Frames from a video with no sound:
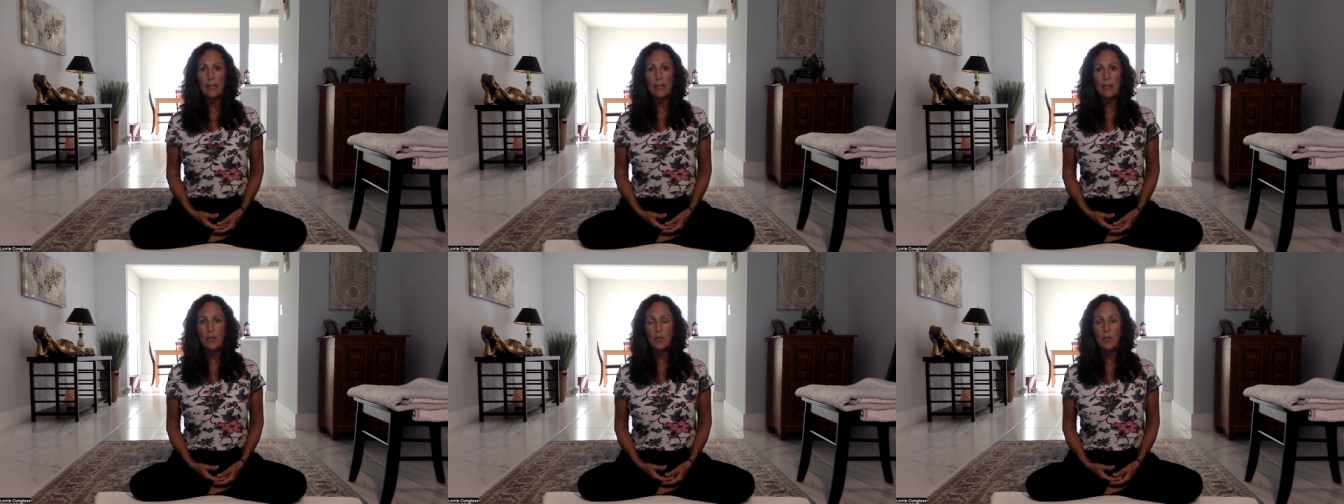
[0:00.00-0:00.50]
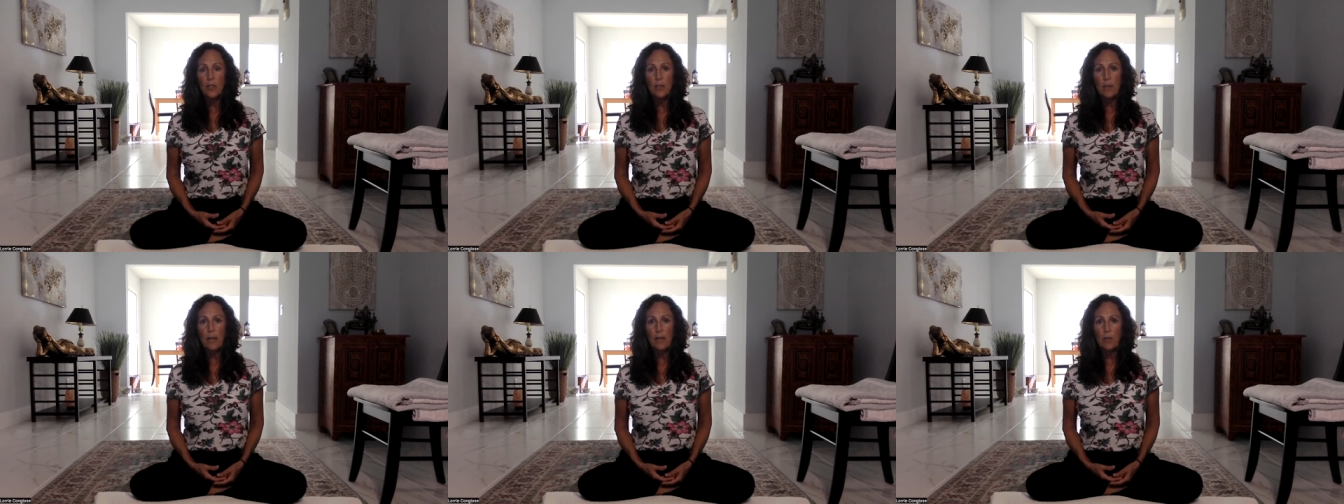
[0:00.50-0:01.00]
into the
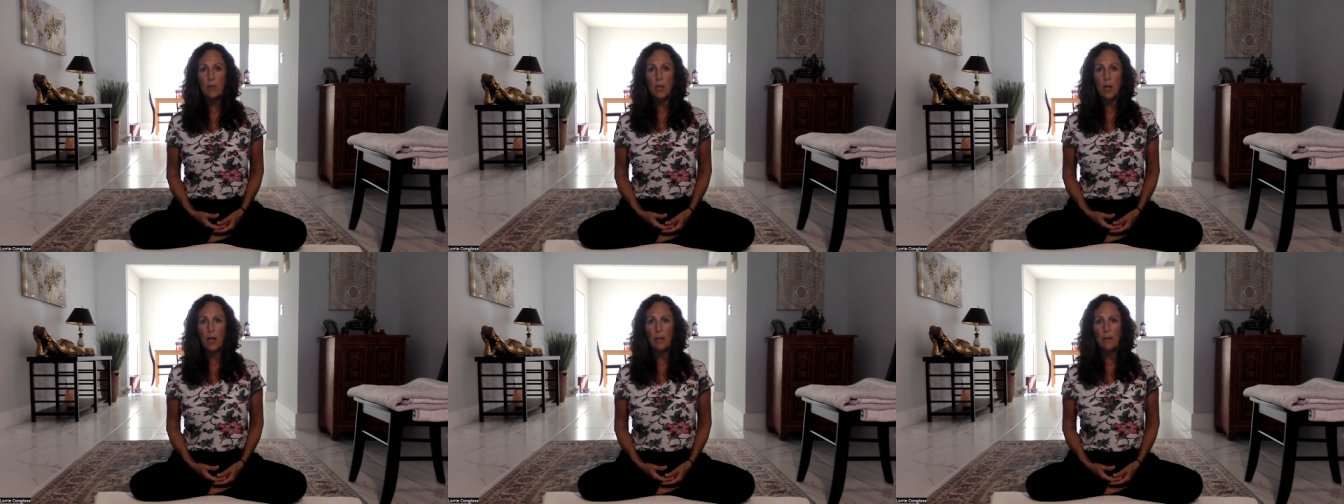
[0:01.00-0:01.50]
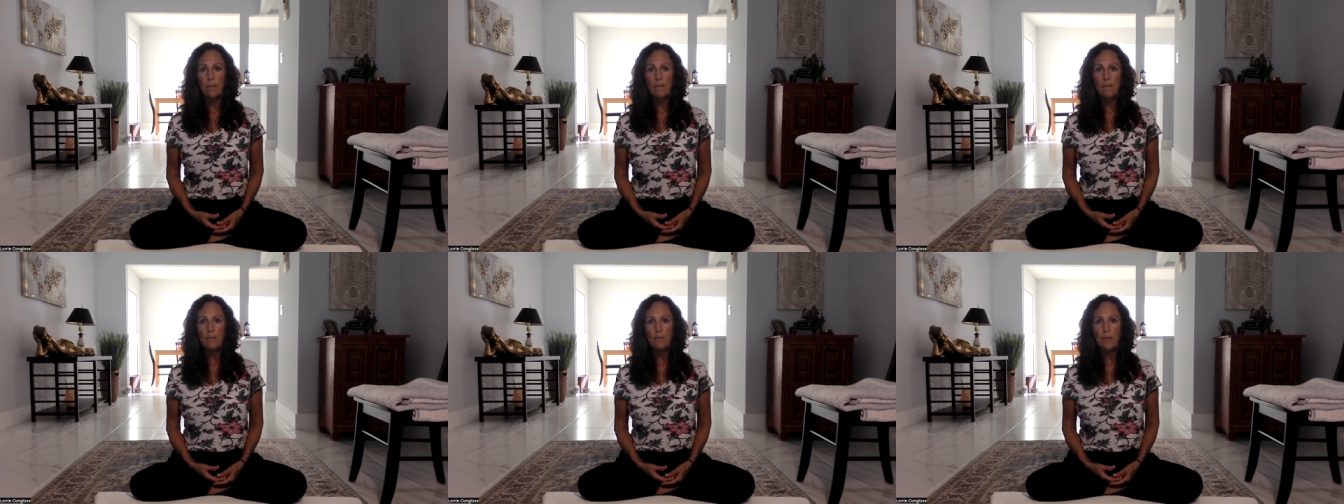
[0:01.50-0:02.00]
spinal column
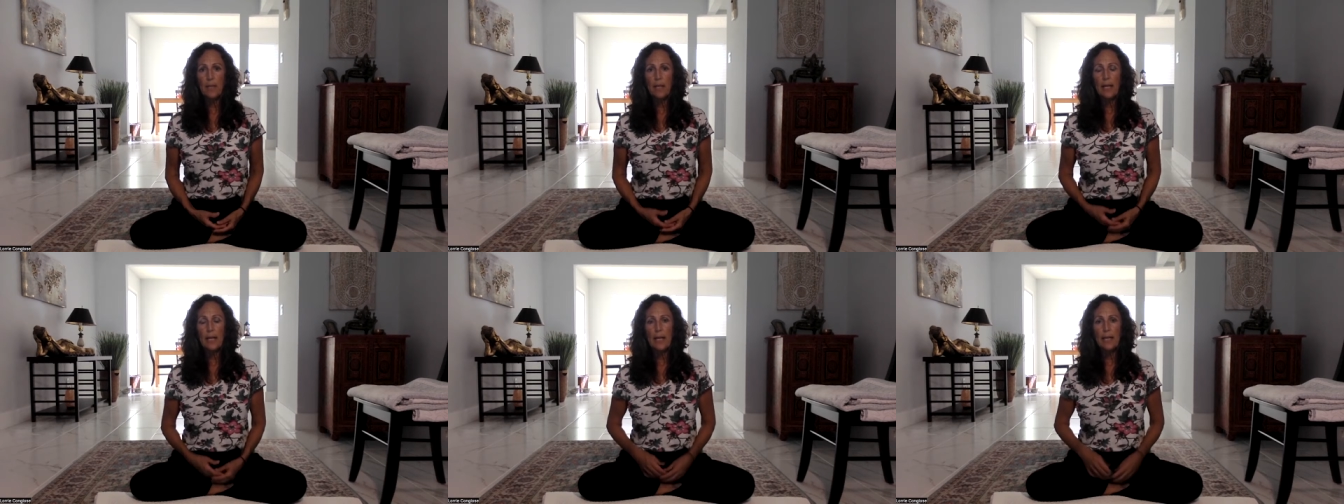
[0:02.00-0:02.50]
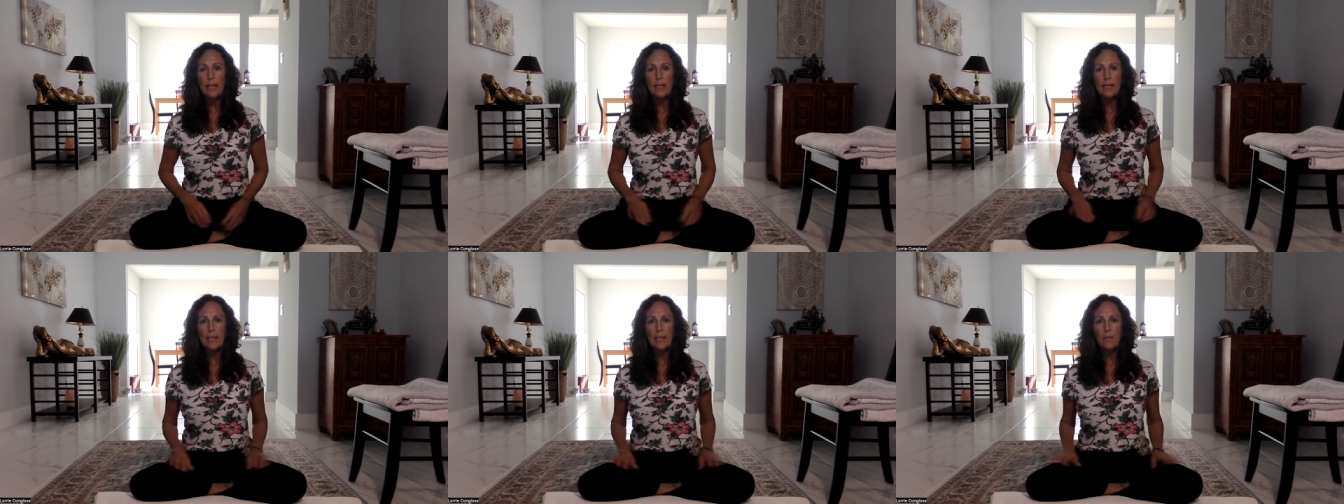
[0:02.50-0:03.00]
and
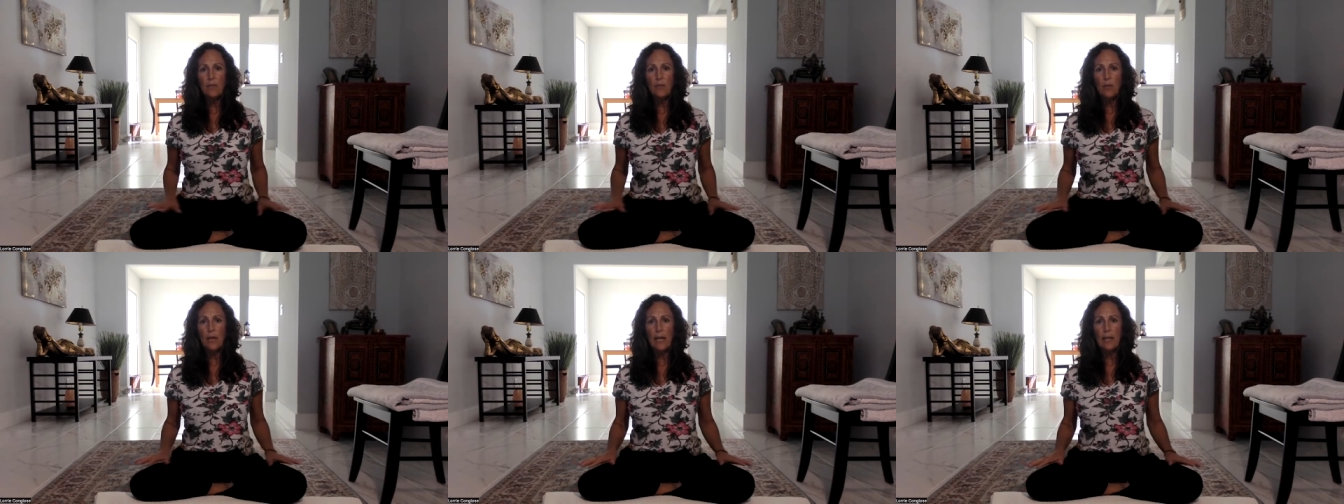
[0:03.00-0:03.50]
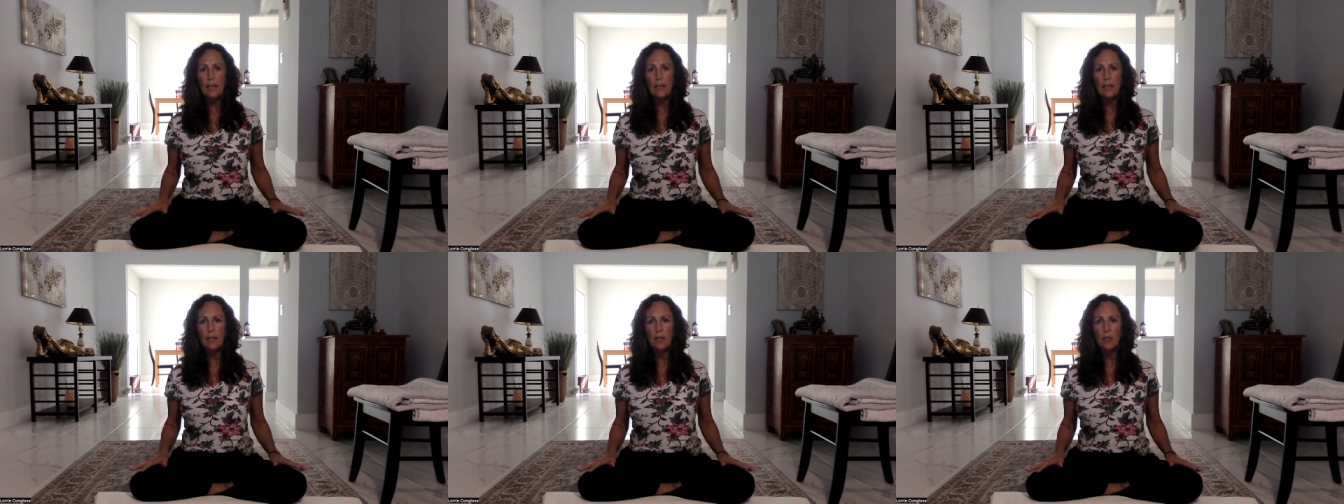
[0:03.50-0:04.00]
see if you can
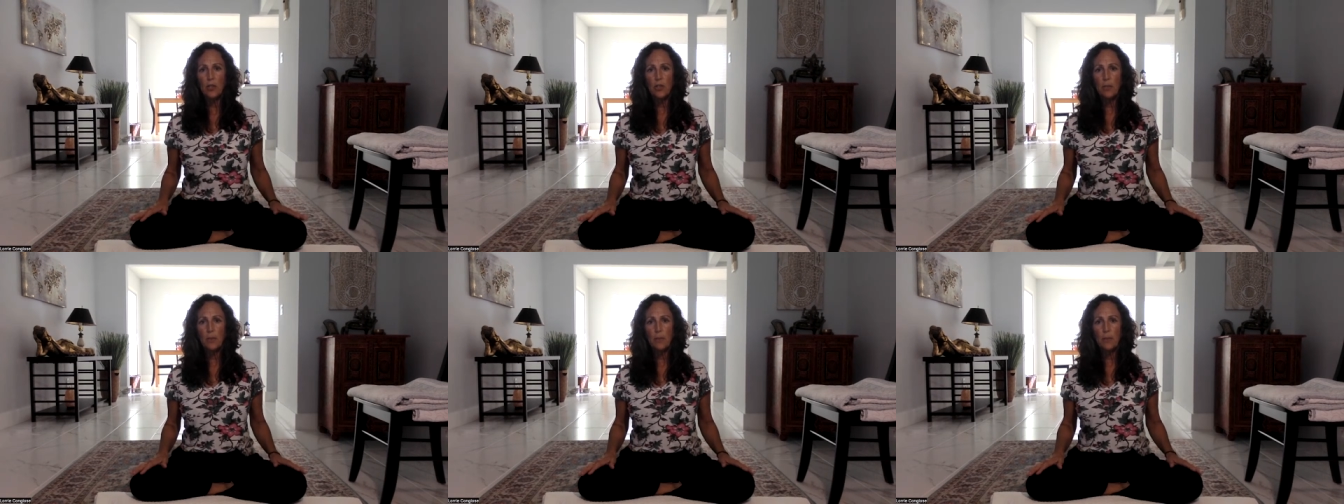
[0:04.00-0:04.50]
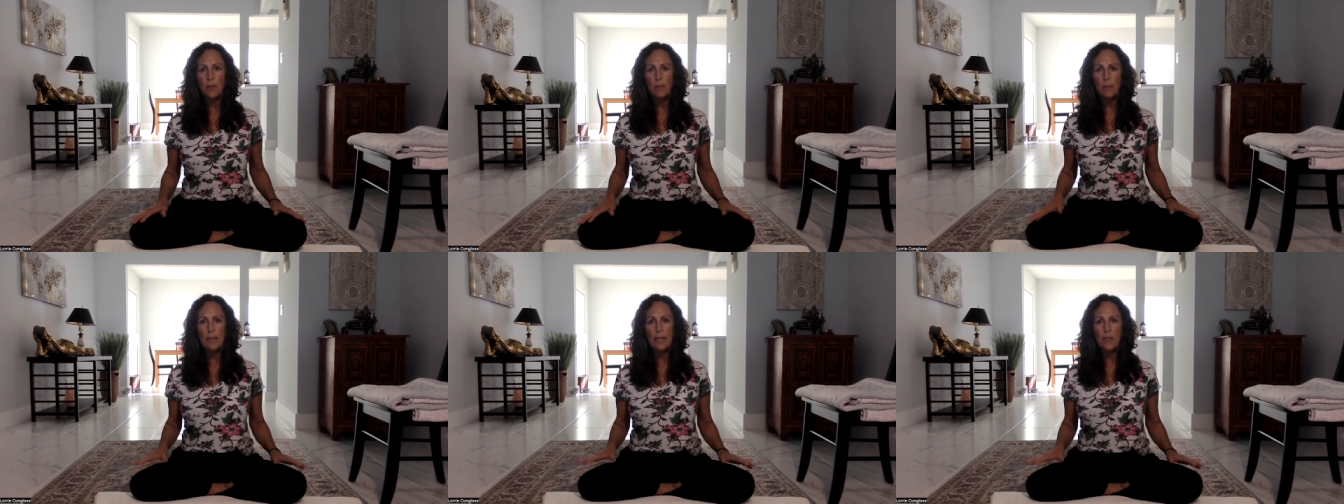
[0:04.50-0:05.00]
just
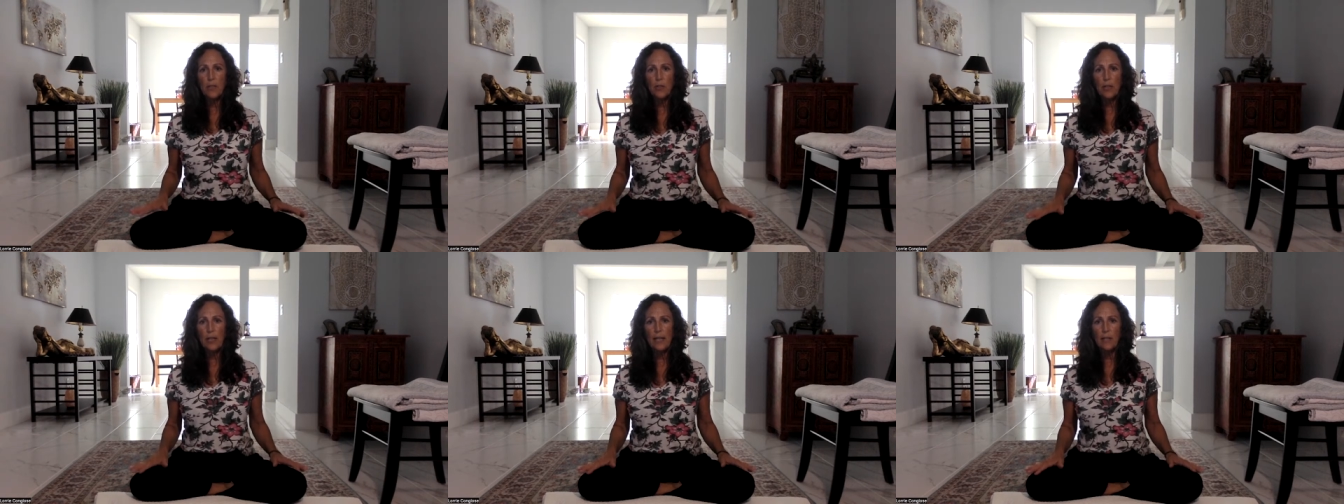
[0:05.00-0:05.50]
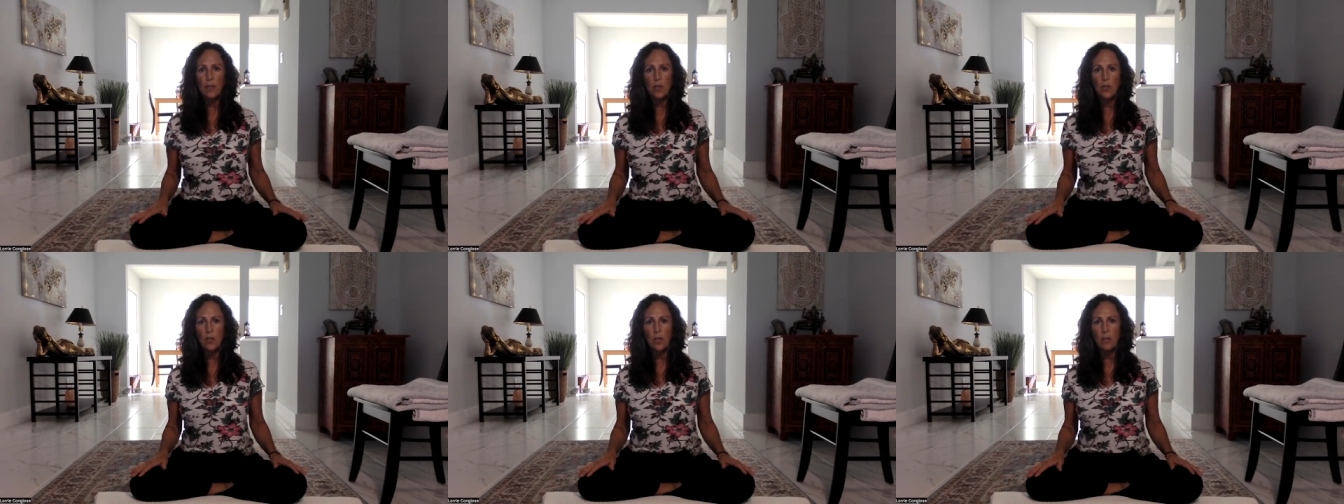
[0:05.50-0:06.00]
place your hands
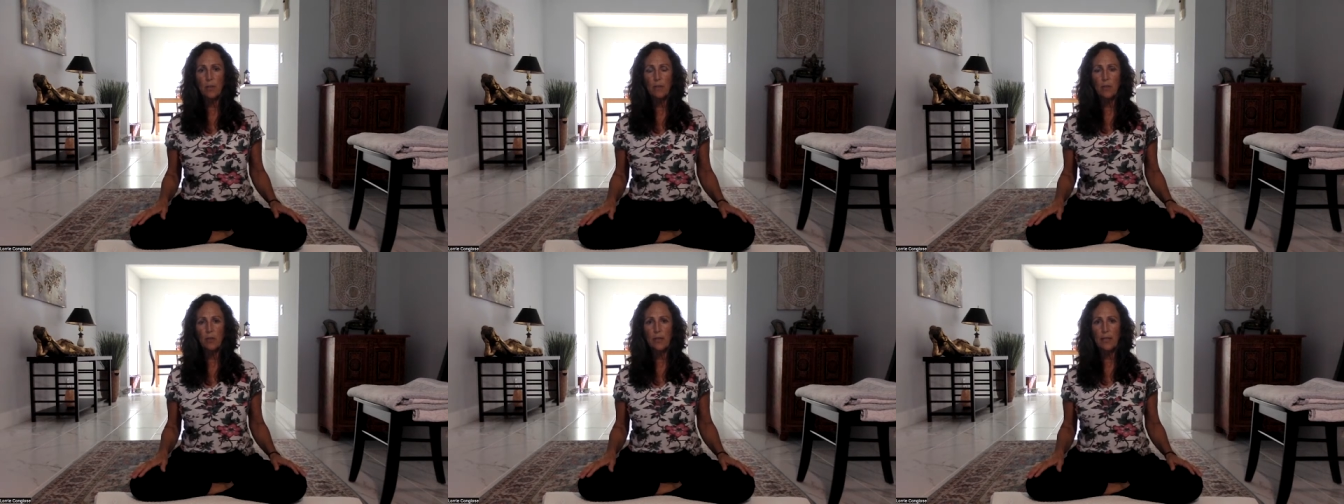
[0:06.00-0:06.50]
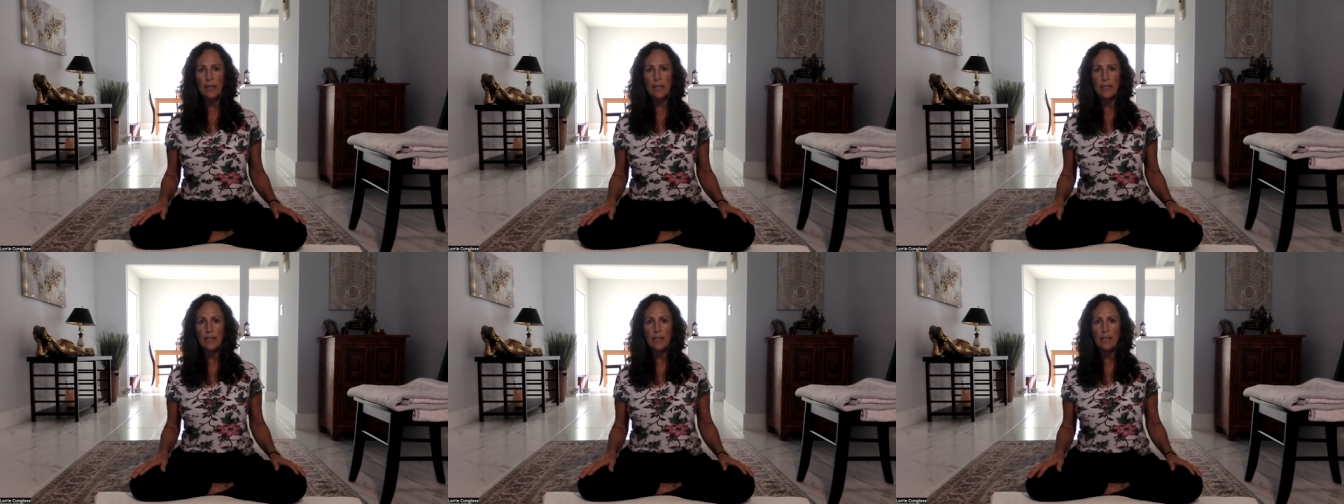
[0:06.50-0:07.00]
on top of your
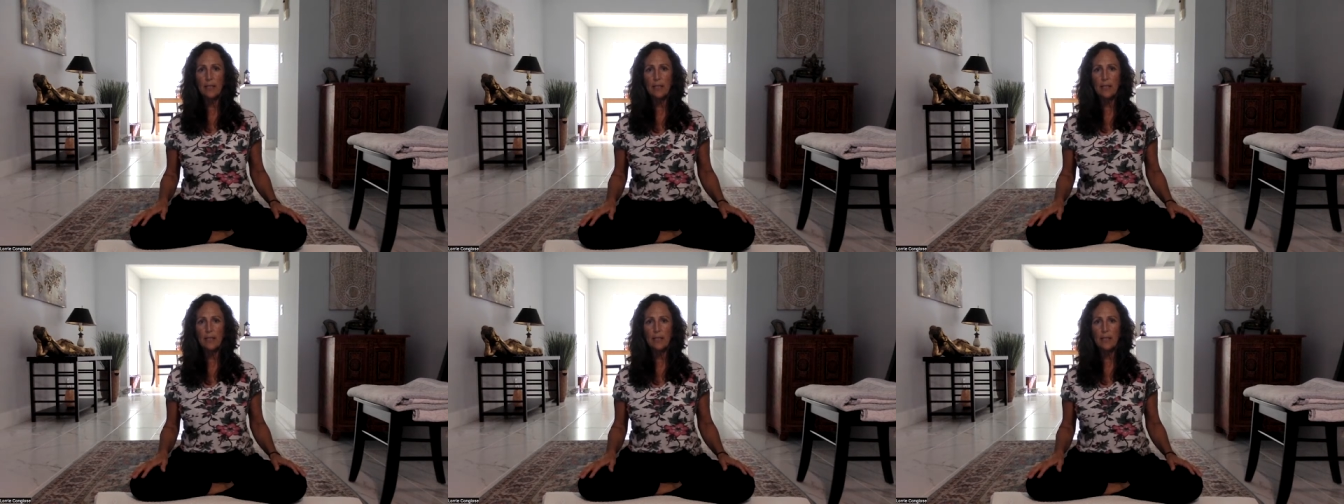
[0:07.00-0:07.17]
knees.